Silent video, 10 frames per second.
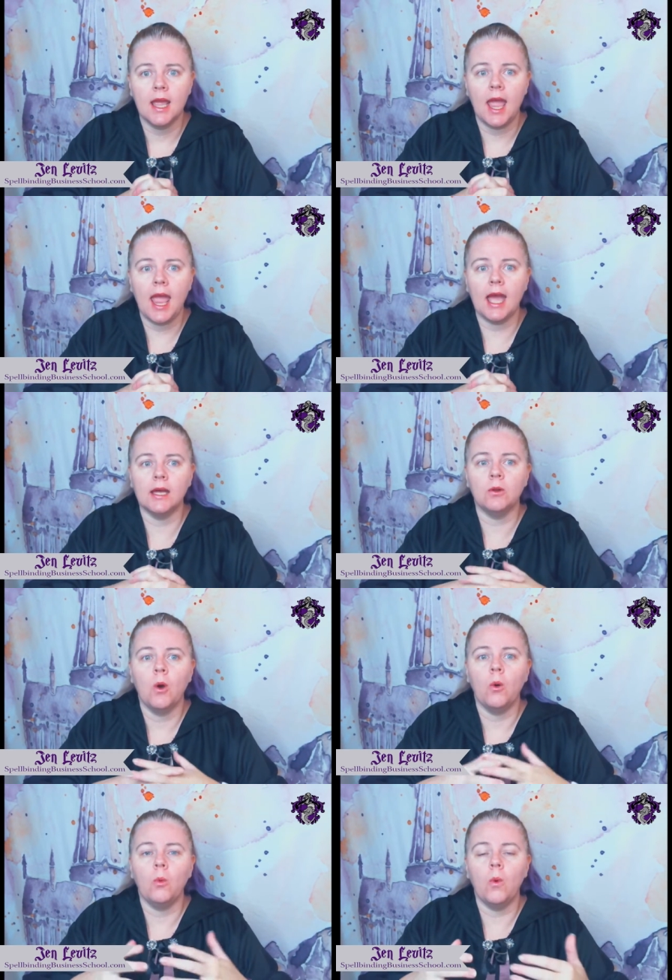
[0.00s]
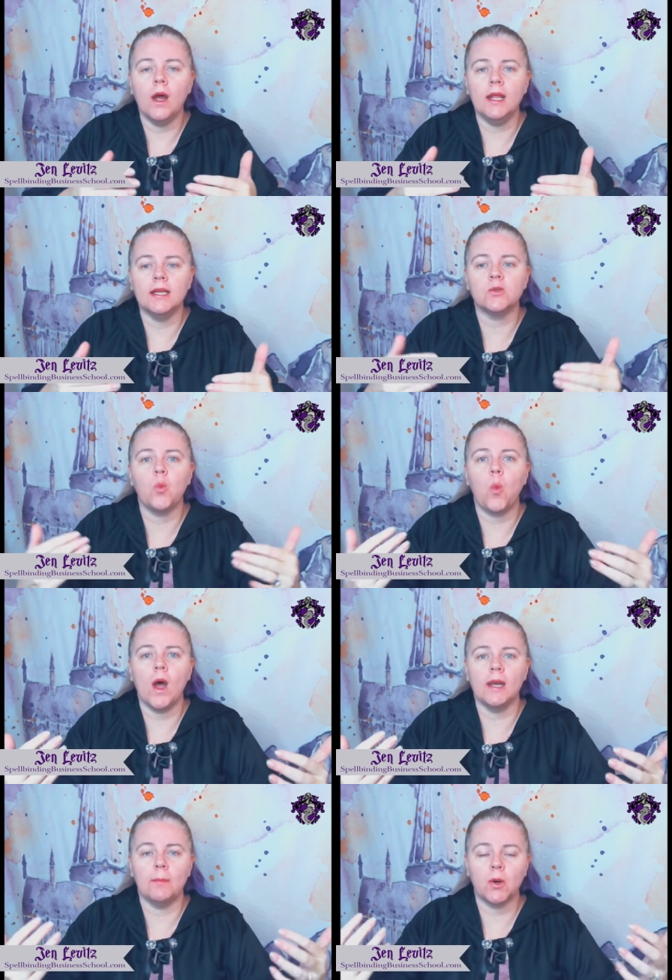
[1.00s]
and what is
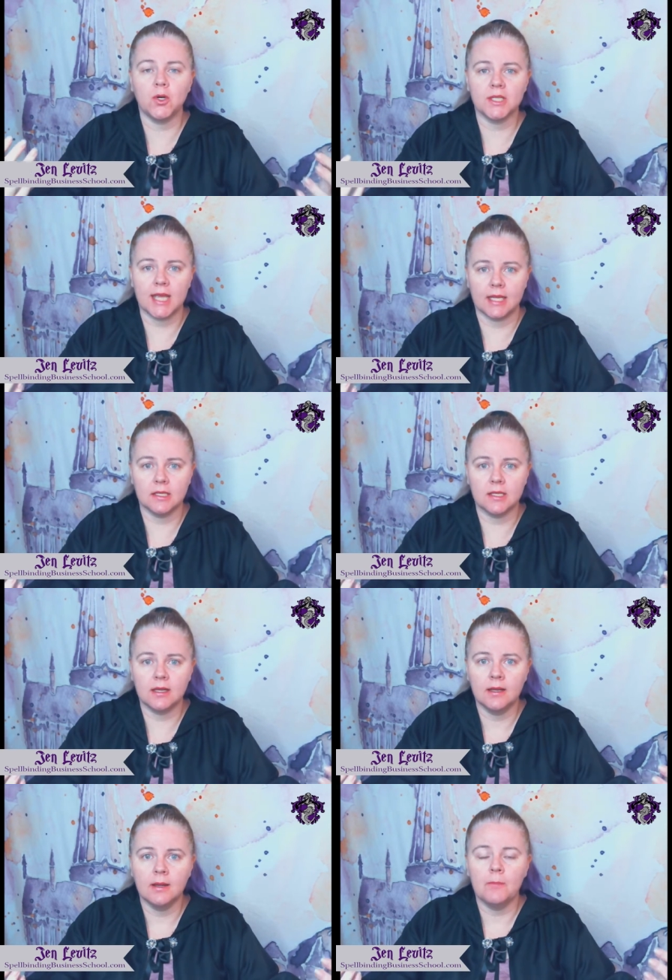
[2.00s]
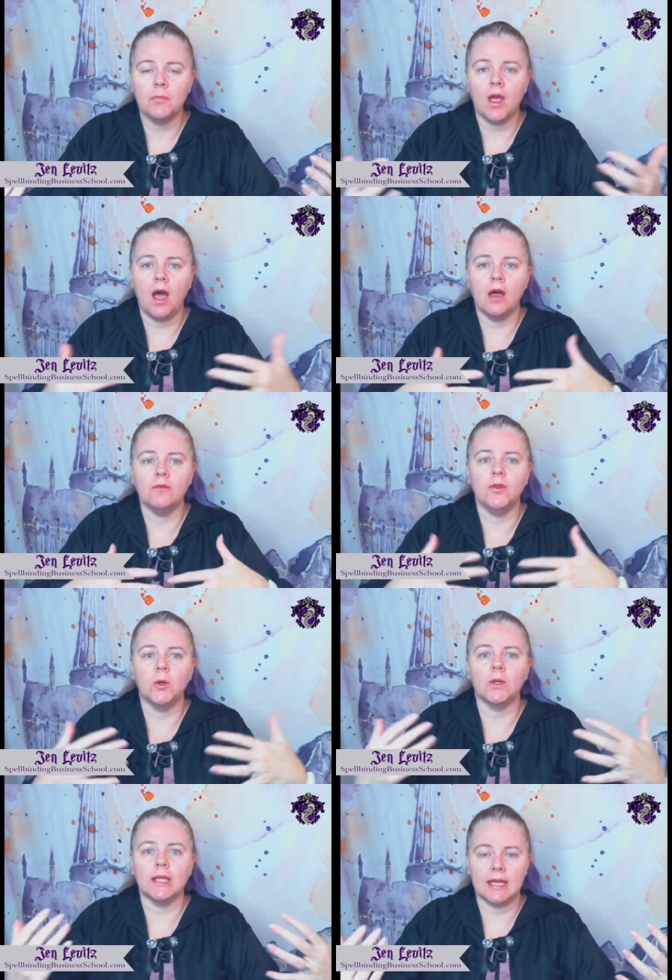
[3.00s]
1% of
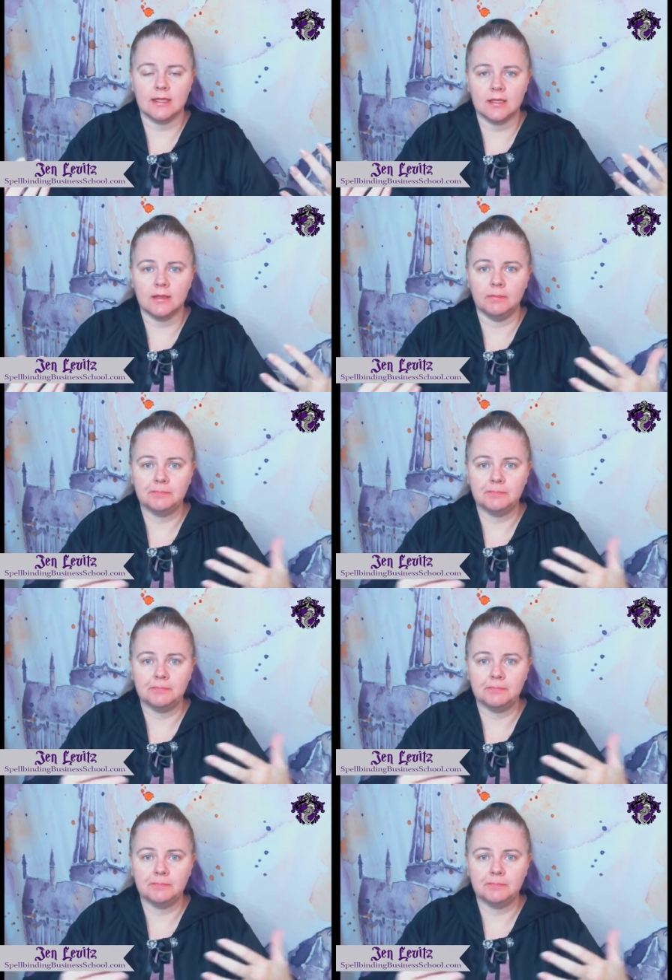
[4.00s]
your list?